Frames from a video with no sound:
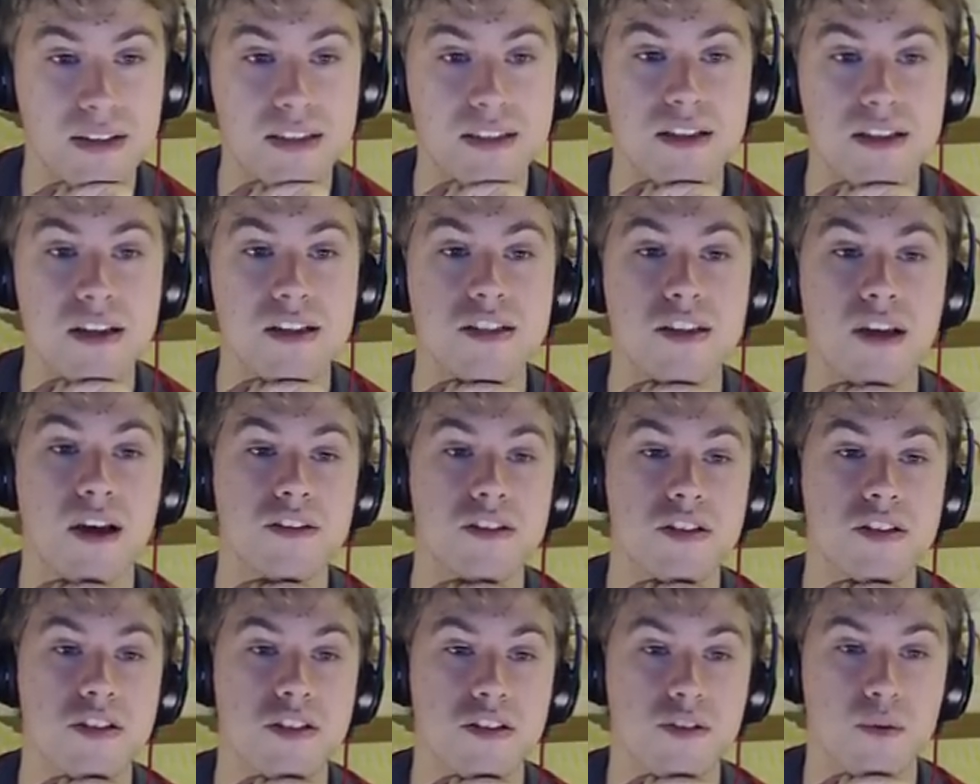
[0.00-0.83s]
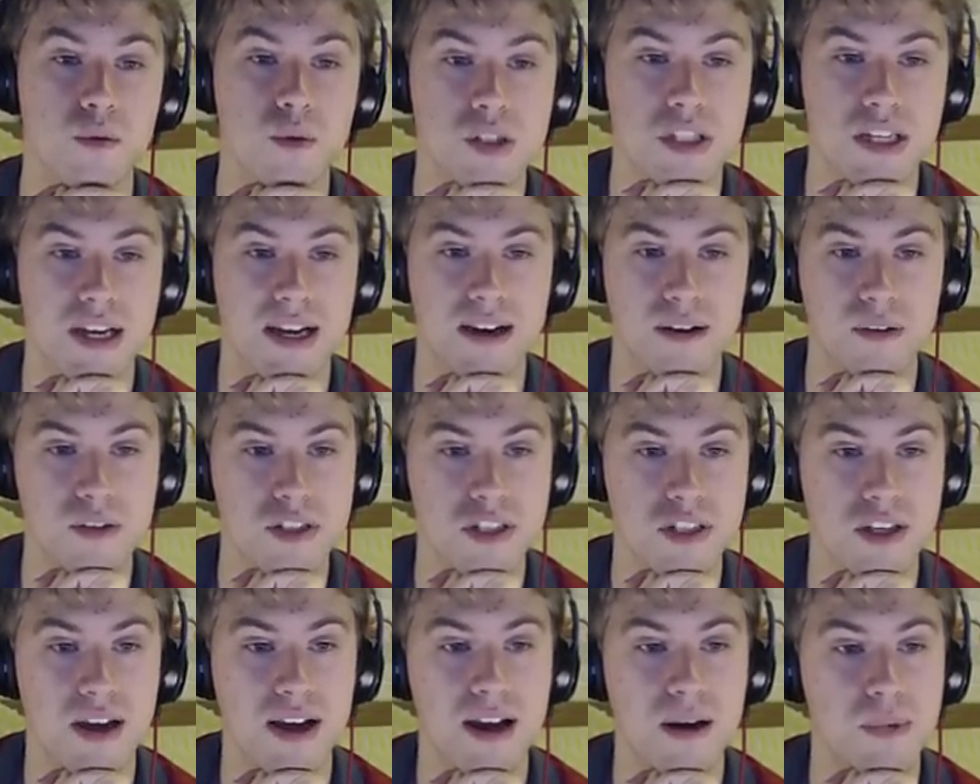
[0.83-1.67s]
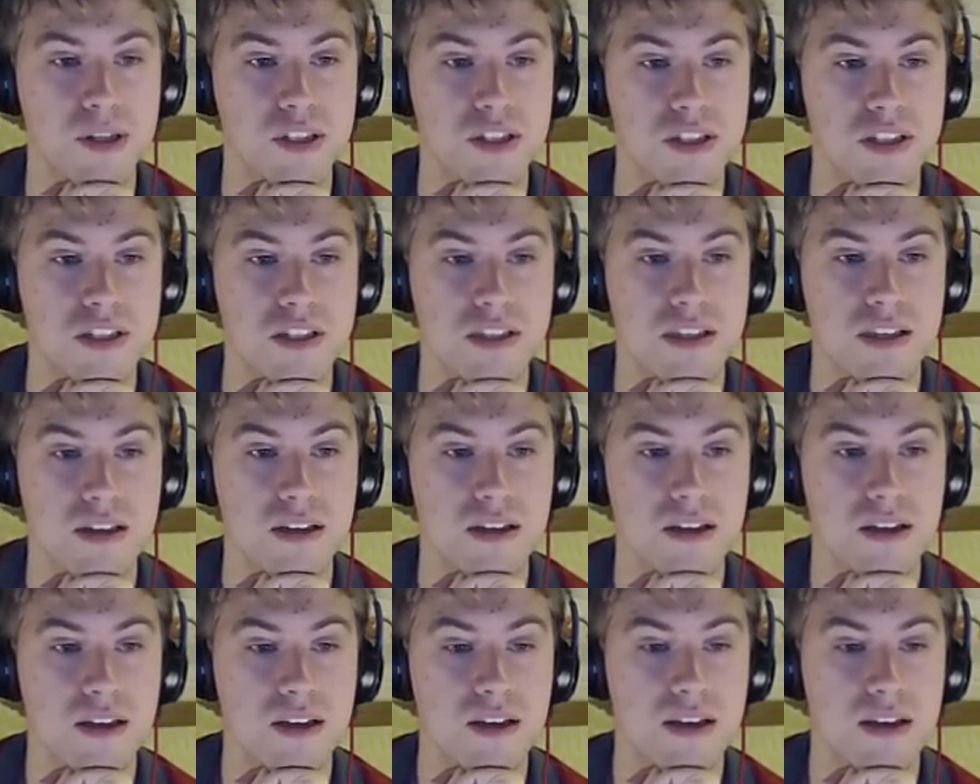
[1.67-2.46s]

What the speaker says: He does go out to Slaughterhouse, so how much is...